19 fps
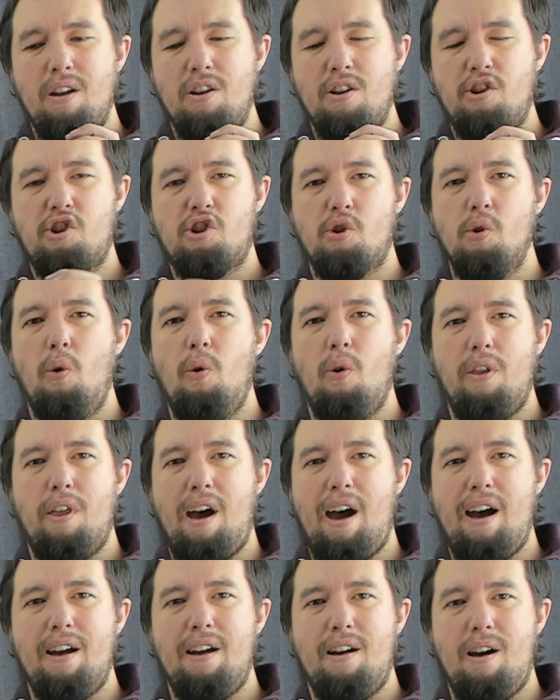store
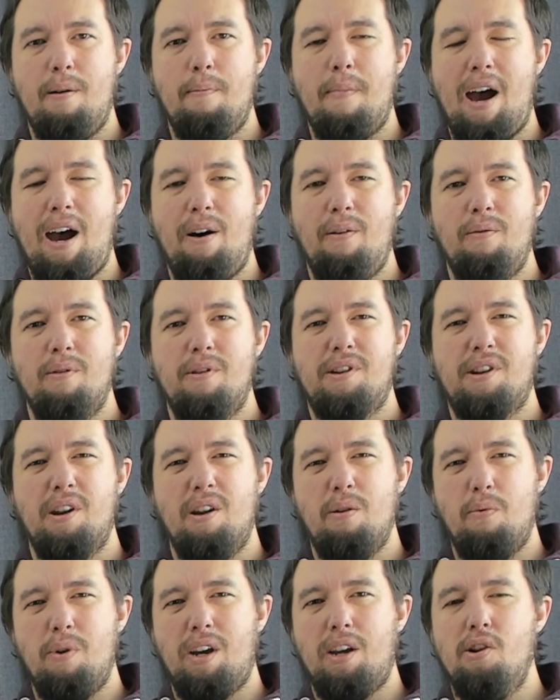that amount so
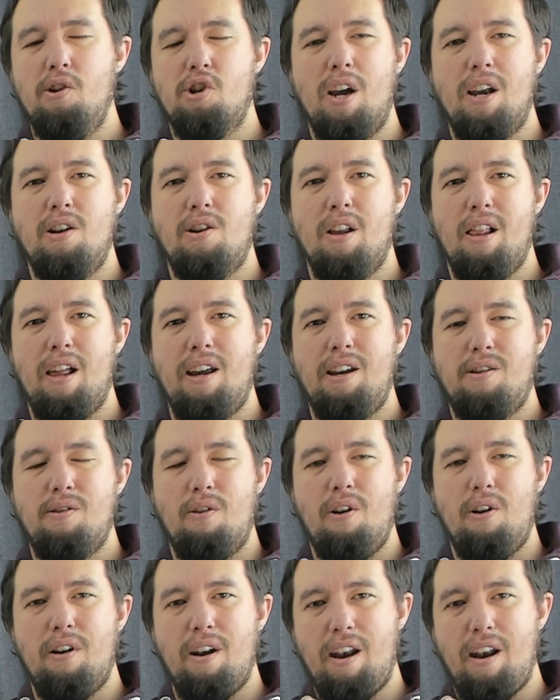that we can change it later on,